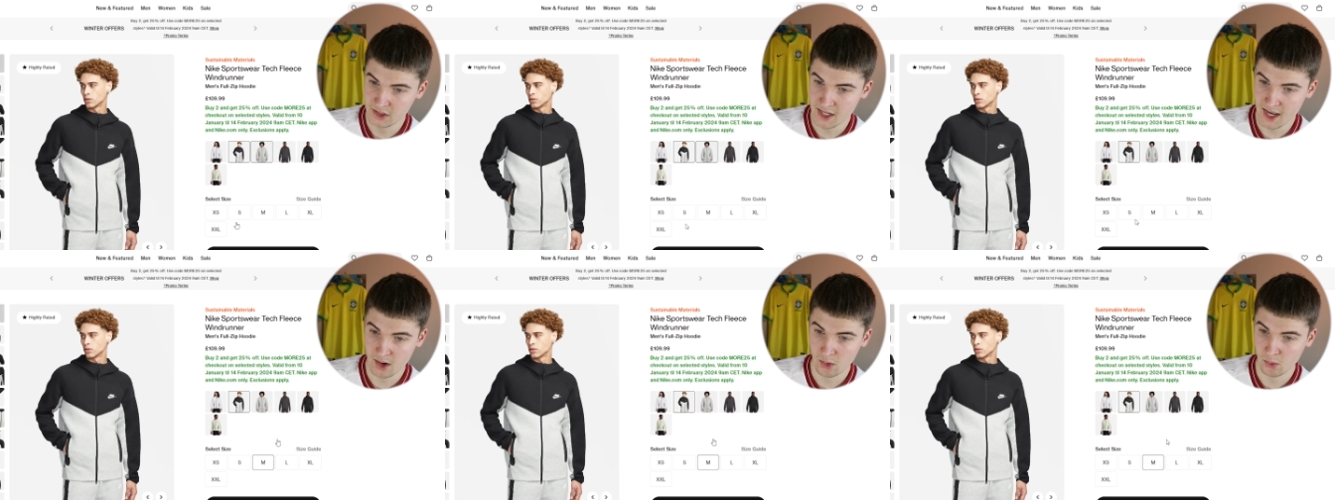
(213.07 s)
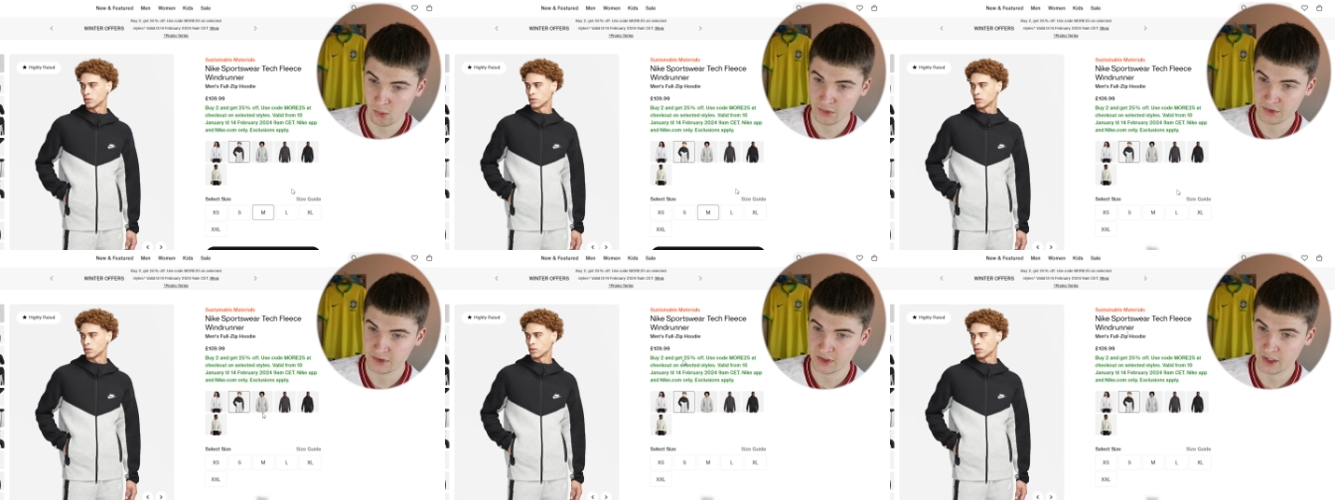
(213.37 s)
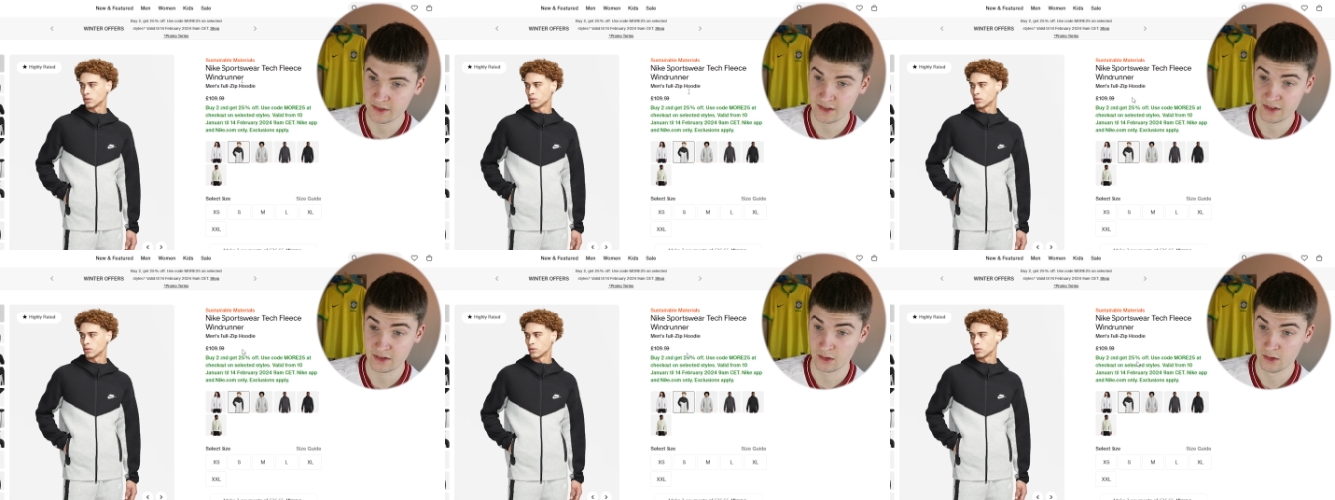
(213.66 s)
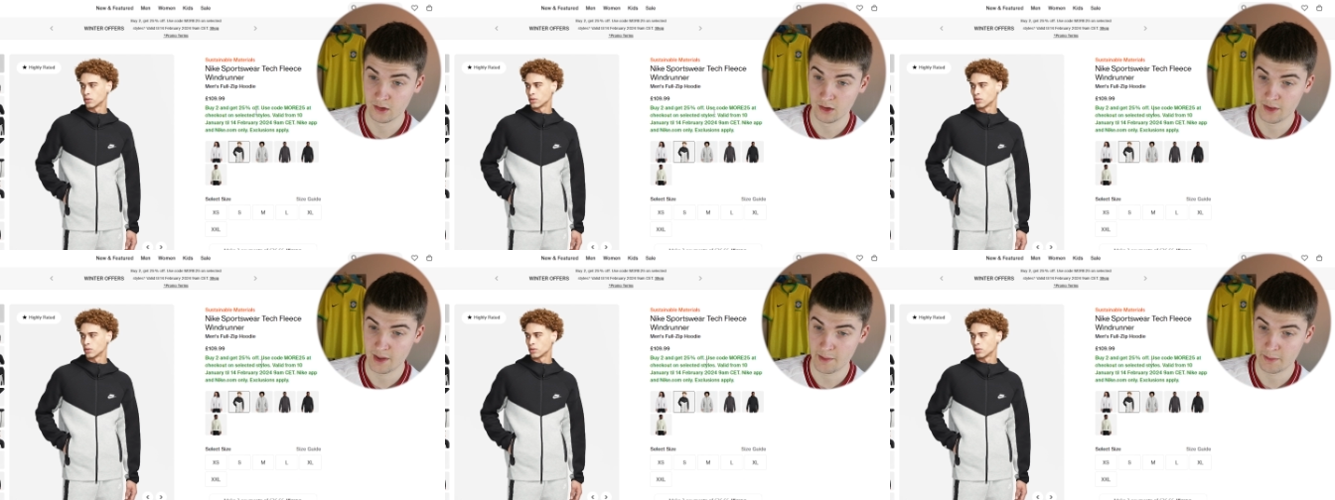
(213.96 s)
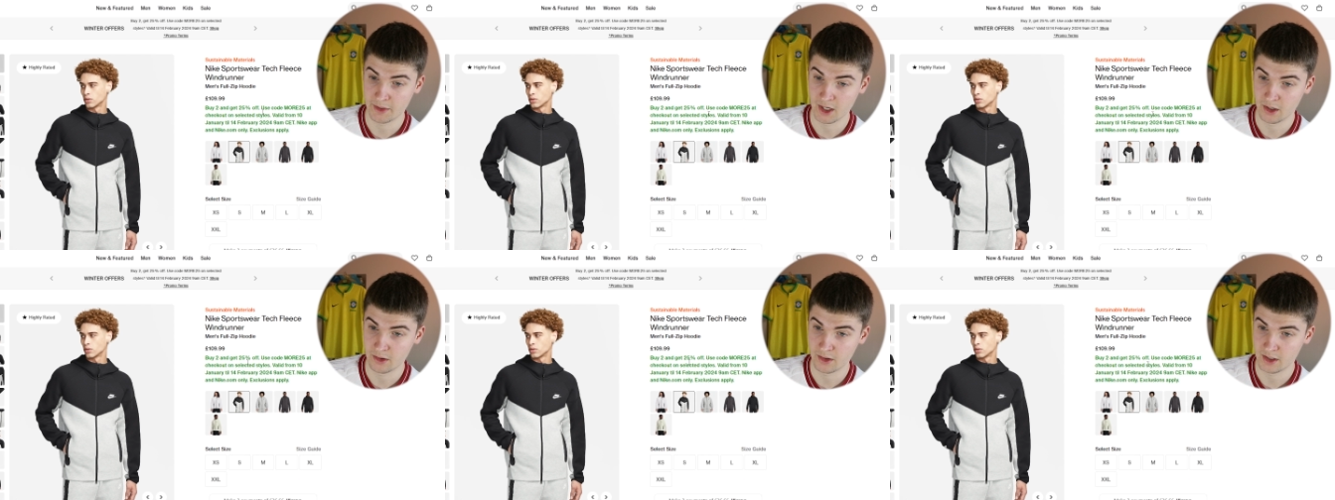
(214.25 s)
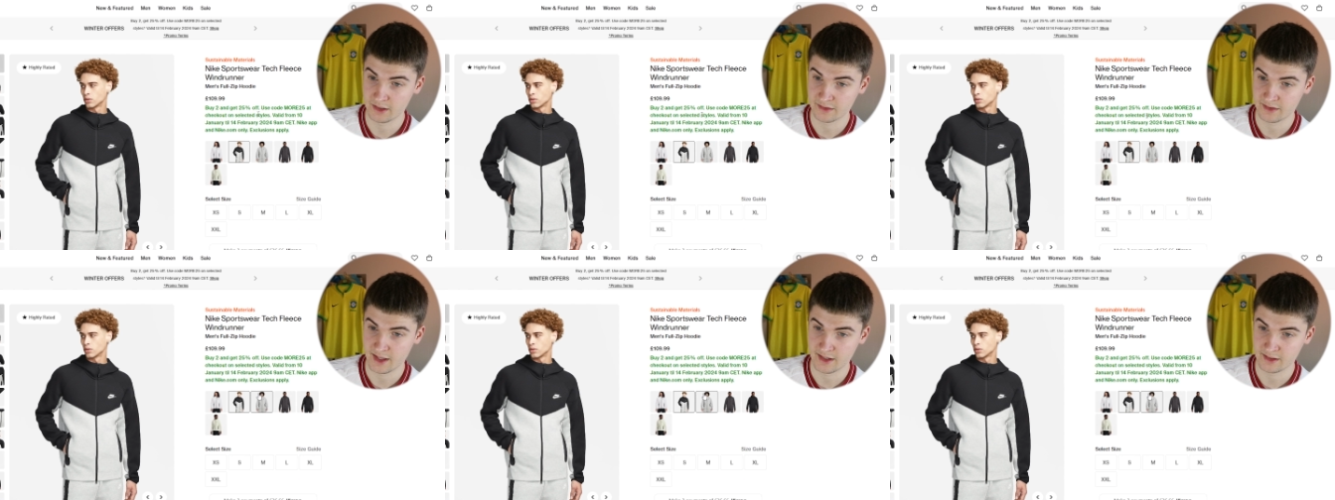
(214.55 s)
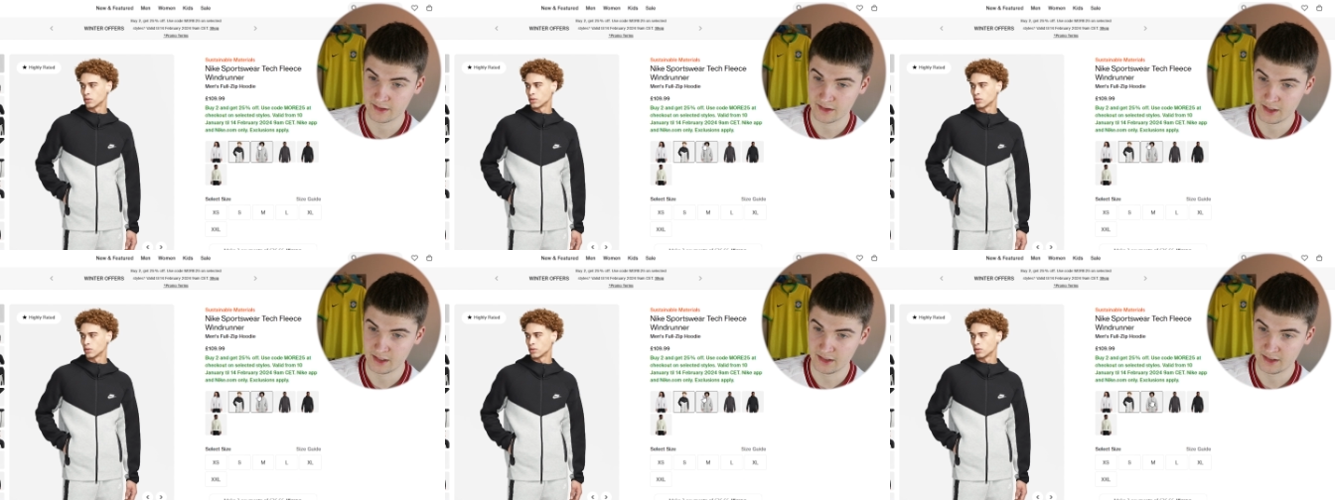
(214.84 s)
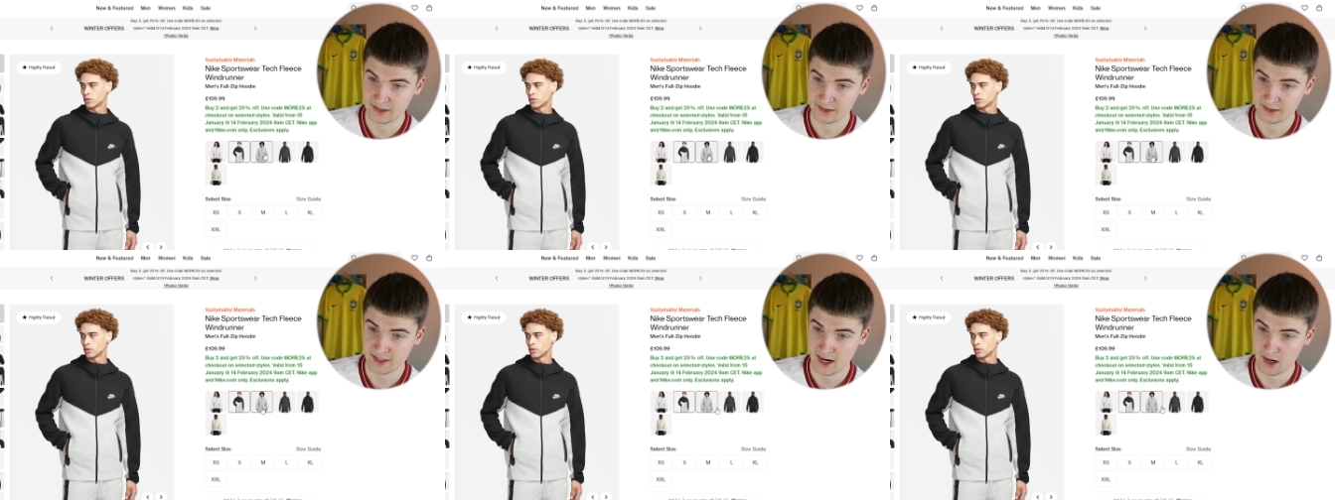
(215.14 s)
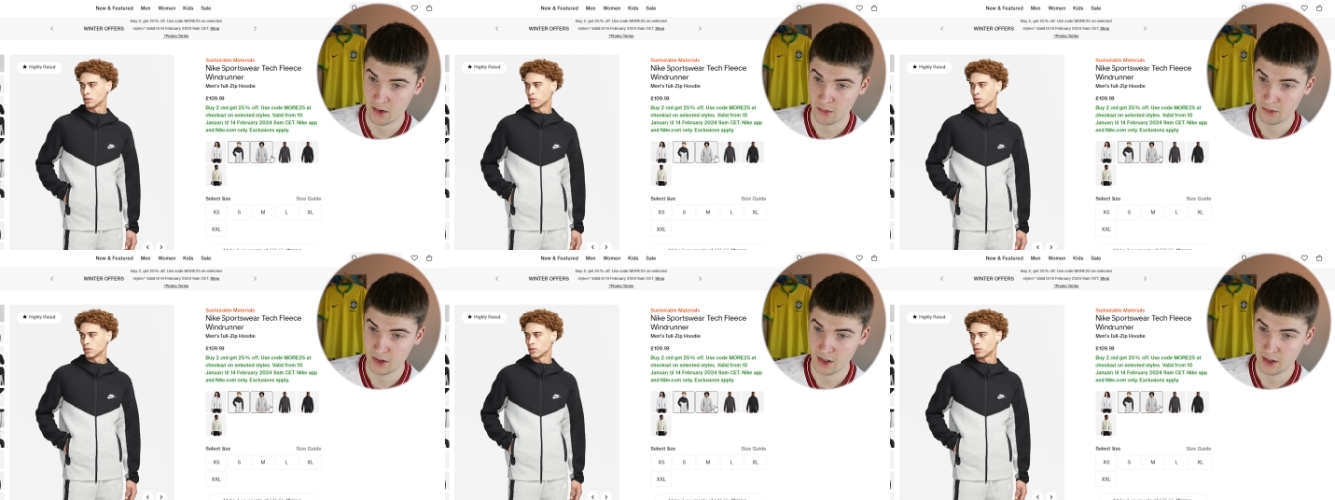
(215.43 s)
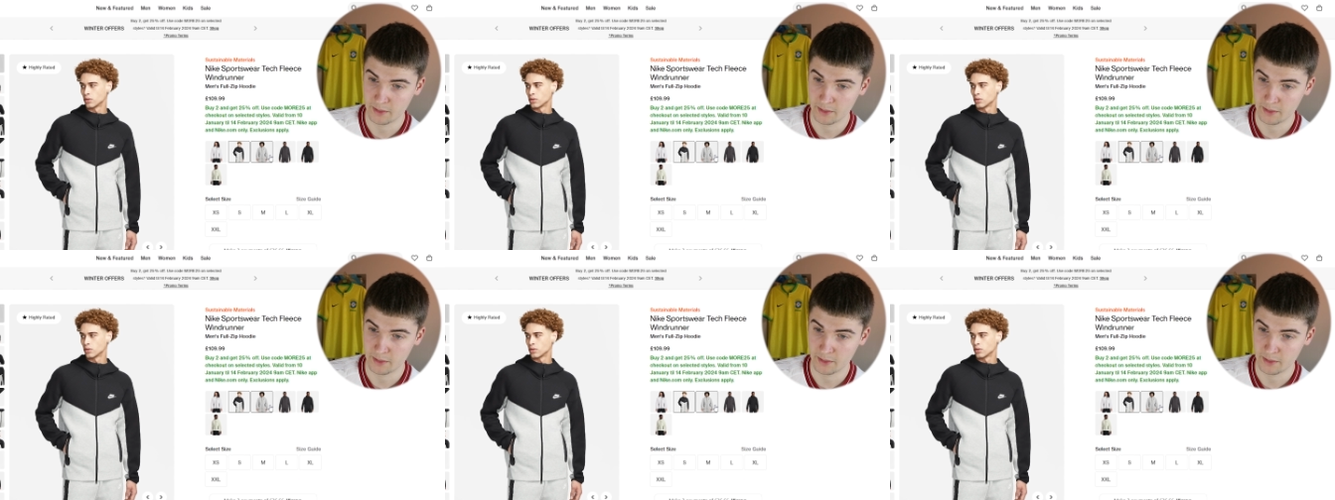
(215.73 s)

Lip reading: Yeah, all the sizes, and look, there we go, guys. There's the discount.